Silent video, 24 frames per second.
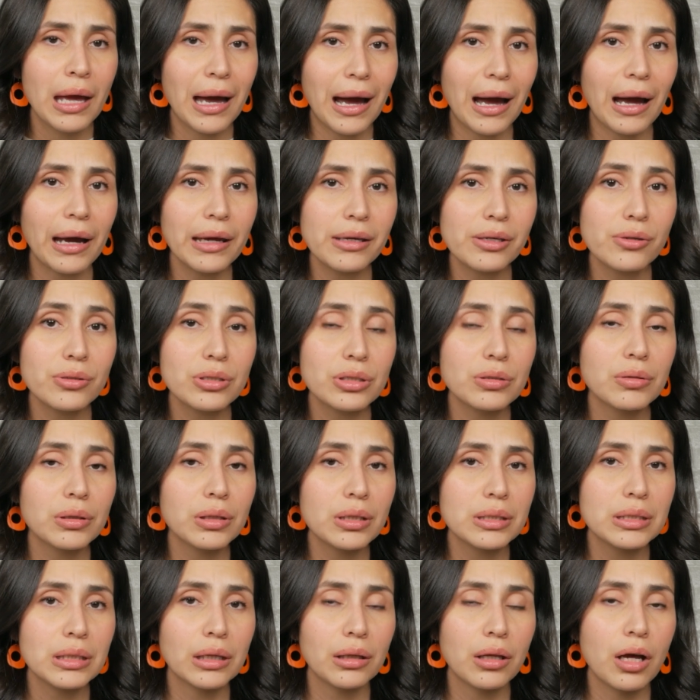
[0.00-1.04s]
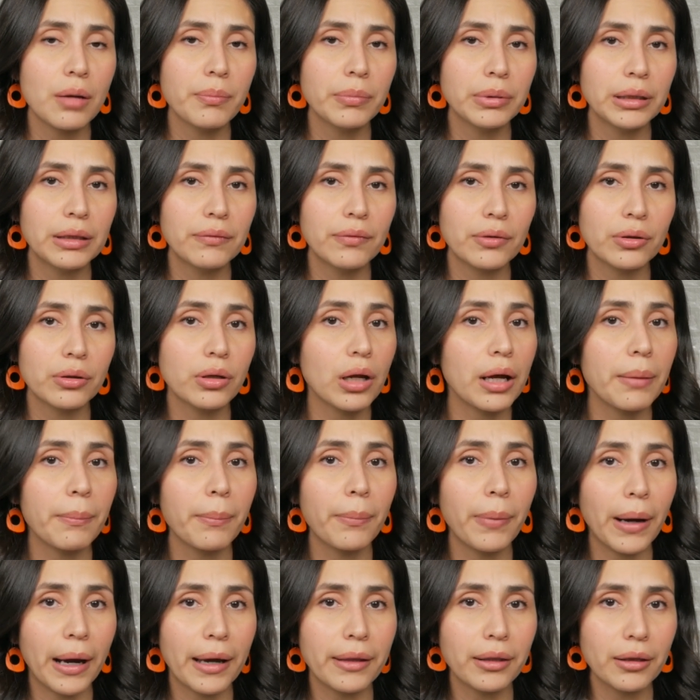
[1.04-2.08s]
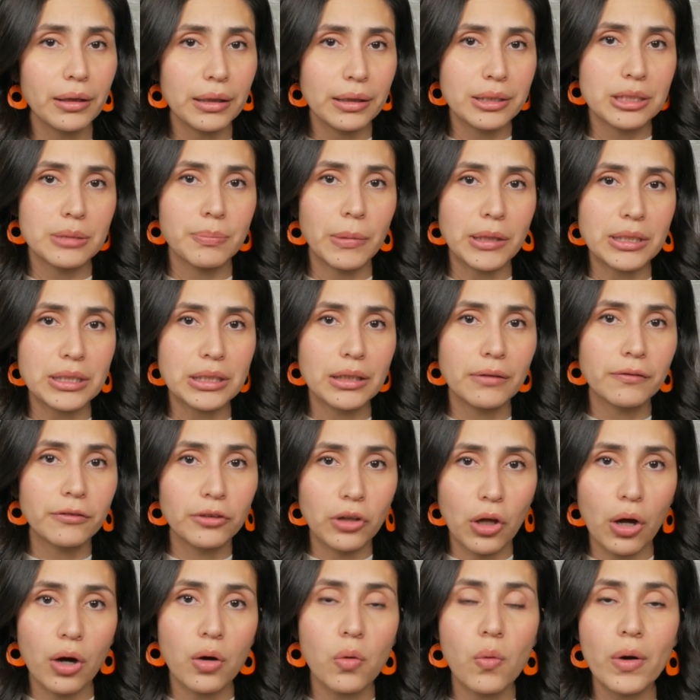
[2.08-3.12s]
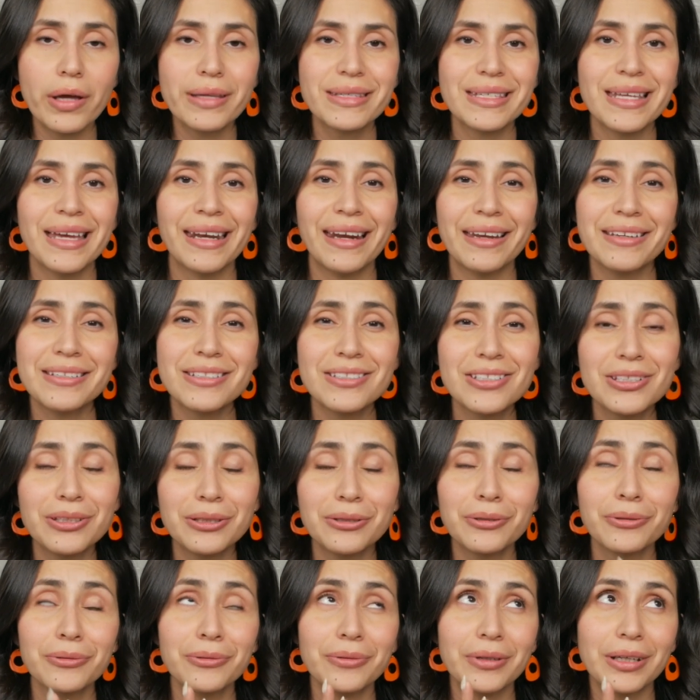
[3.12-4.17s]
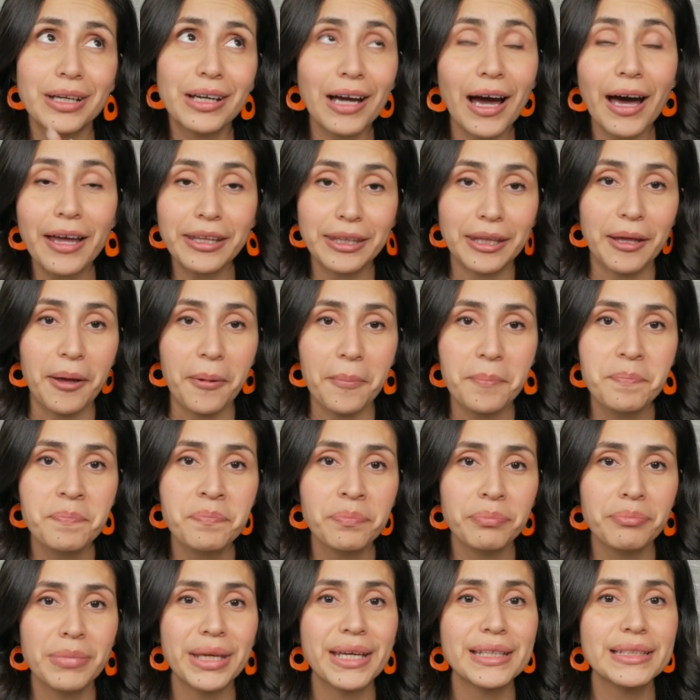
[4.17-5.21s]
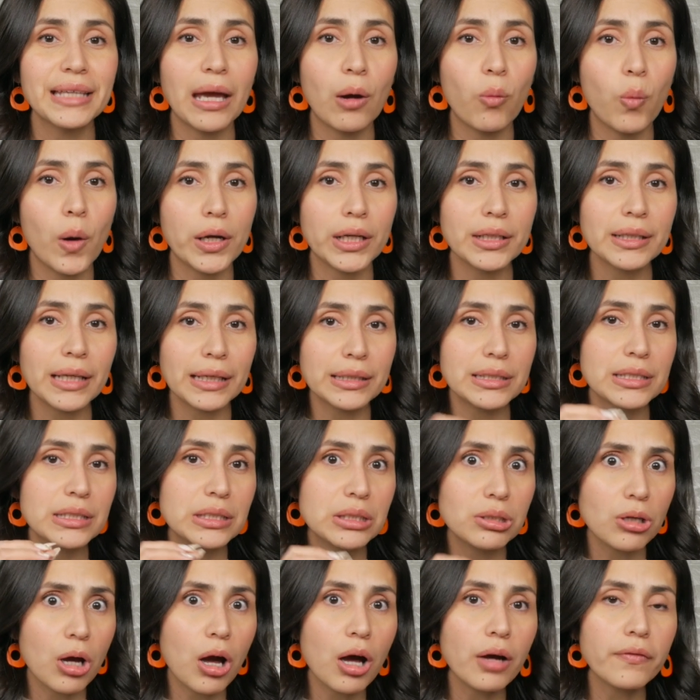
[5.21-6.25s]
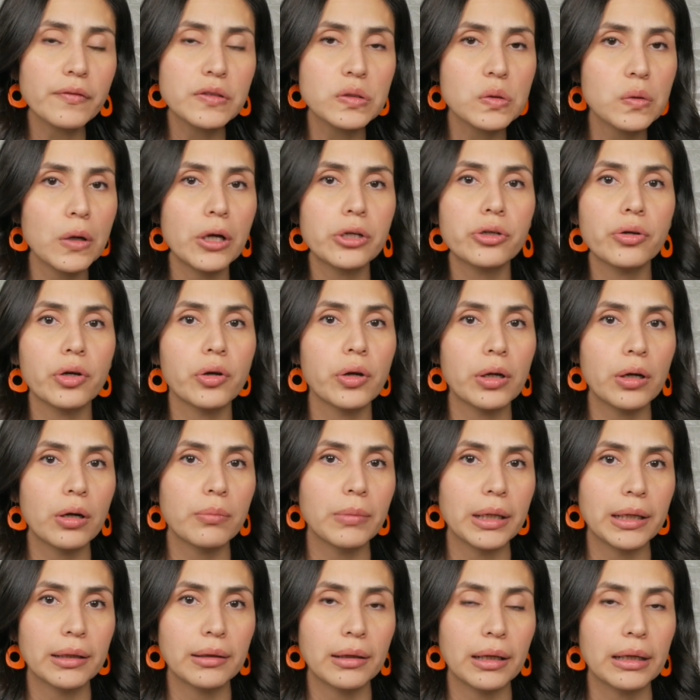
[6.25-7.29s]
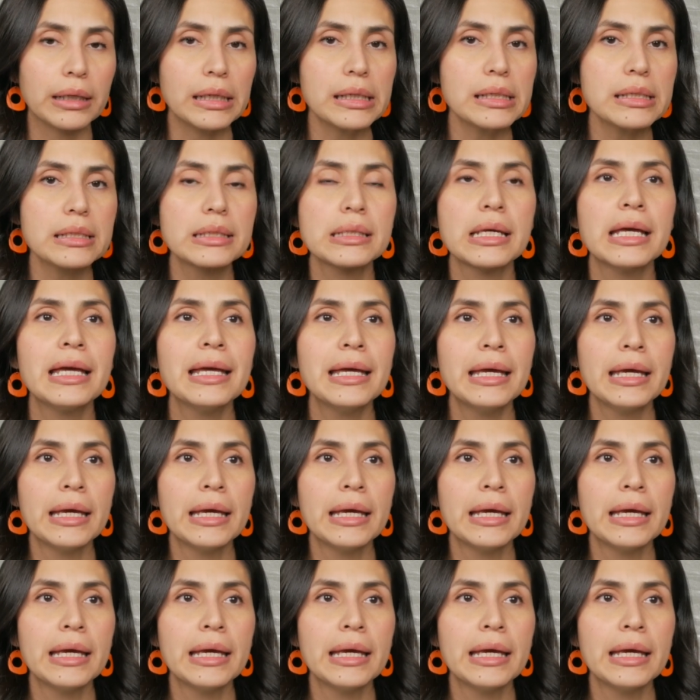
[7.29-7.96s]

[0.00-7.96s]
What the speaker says: I used to, in the salon, believe it or not, buy the expensive long ones, and I used to cut them because I wanted that soft 200 grit on my clients.